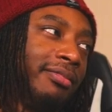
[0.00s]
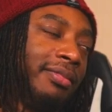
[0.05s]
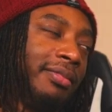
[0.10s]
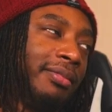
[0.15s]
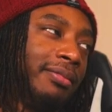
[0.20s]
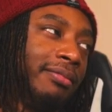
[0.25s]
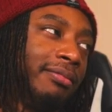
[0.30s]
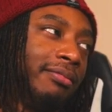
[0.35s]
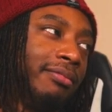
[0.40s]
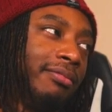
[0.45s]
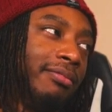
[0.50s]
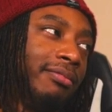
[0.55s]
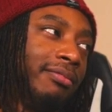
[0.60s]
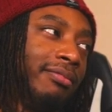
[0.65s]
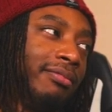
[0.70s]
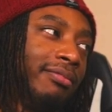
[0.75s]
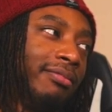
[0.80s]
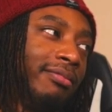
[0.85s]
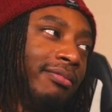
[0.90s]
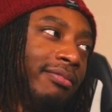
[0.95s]

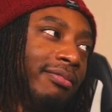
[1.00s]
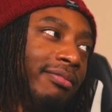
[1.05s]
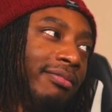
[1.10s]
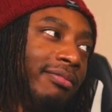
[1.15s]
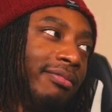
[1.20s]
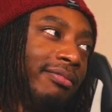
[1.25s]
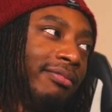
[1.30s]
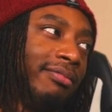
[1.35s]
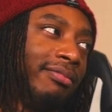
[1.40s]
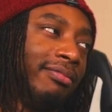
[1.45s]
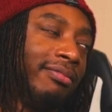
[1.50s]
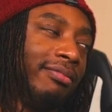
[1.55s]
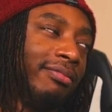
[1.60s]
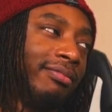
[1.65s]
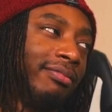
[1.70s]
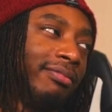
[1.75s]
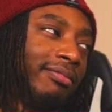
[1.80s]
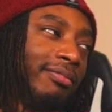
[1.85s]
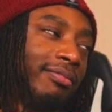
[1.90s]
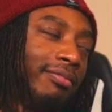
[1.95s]

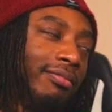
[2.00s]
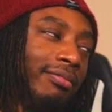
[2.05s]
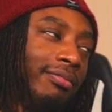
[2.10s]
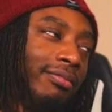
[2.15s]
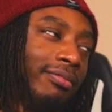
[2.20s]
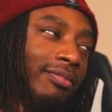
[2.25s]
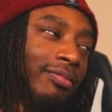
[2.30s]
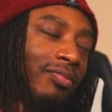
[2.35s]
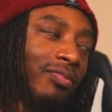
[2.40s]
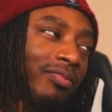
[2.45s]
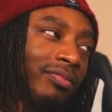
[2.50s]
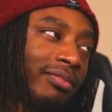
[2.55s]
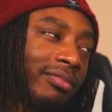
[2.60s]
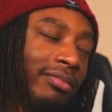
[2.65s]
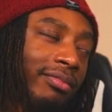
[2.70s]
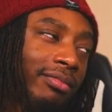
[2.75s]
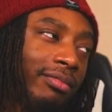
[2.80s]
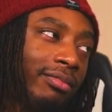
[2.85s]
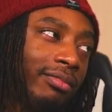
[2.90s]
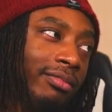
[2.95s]

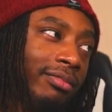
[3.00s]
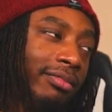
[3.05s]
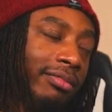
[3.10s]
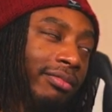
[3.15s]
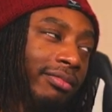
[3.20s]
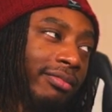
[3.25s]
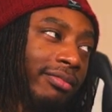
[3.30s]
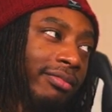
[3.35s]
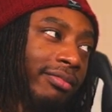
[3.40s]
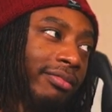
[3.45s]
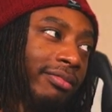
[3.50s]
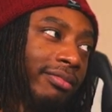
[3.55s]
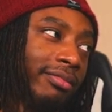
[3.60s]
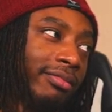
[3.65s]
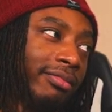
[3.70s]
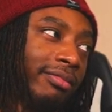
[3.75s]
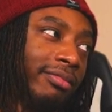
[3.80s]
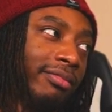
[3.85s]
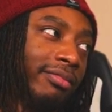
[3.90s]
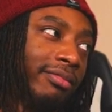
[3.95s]

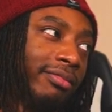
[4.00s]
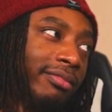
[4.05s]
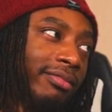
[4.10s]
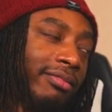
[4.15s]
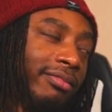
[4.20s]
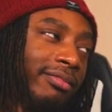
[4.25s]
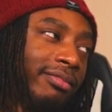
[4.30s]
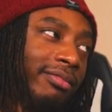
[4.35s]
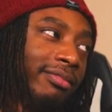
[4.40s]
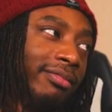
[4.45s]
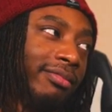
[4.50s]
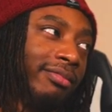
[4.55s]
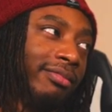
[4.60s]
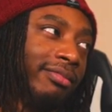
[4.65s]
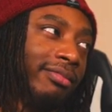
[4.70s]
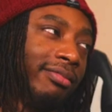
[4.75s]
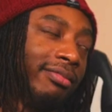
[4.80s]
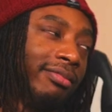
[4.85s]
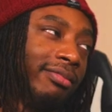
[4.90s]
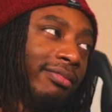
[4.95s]

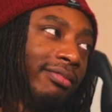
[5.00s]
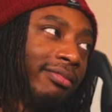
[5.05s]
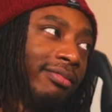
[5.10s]
This person isn't speaking.